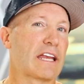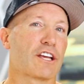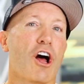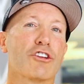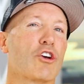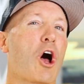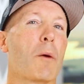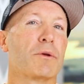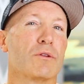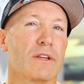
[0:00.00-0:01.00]
And it can also
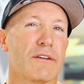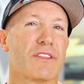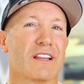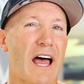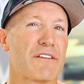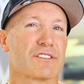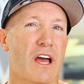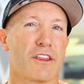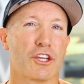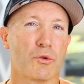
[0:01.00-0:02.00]
help you live the
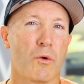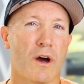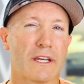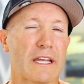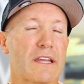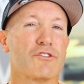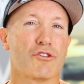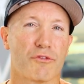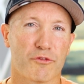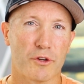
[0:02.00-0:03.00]
lifestyle that you want. It gives
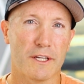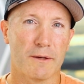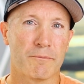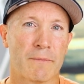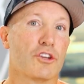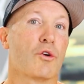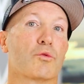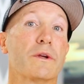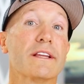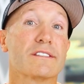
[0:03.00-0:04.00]
you freedom. You know,
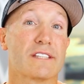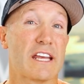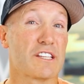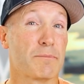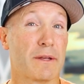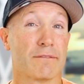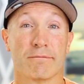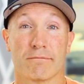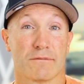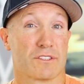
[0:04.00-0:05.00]
real estate has
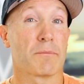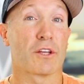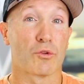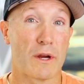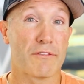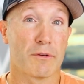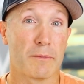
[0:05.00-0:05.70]
been something great for